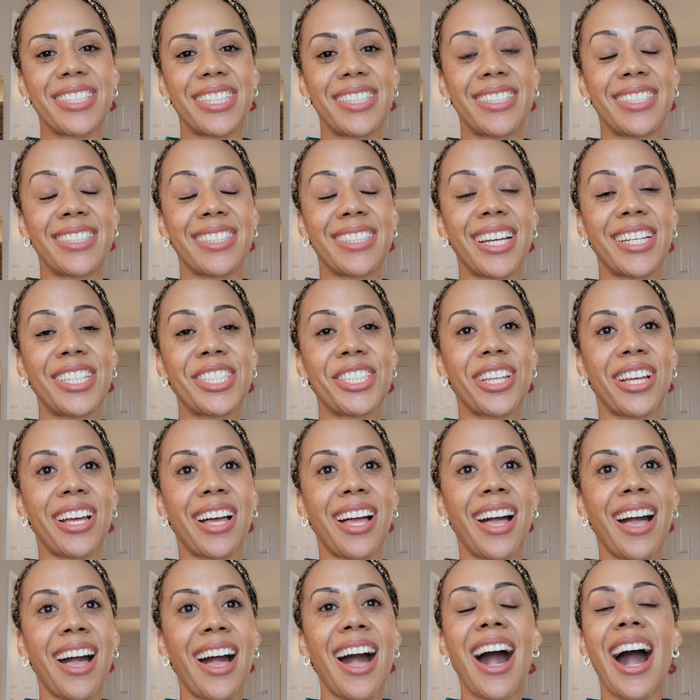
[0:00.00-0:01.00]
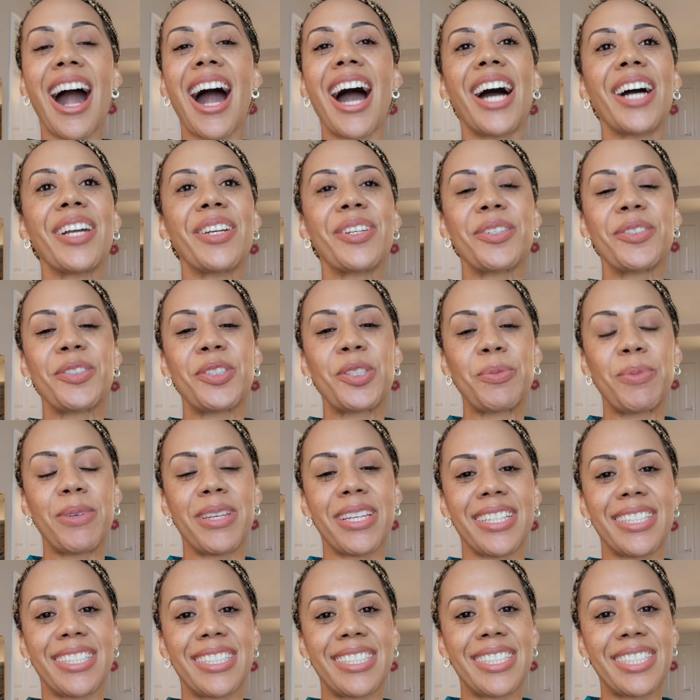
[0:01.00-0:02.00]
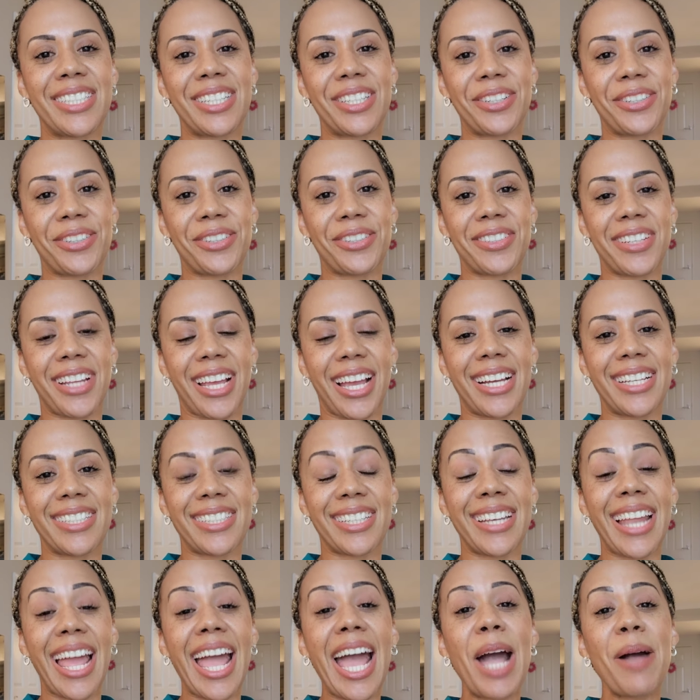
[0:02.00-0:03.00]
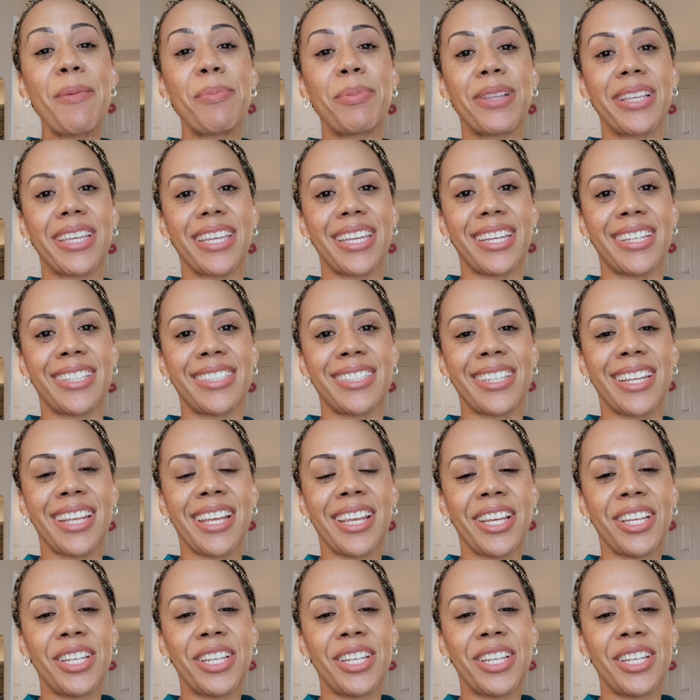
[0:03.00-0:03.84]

It's such an honor to be considered as an applicant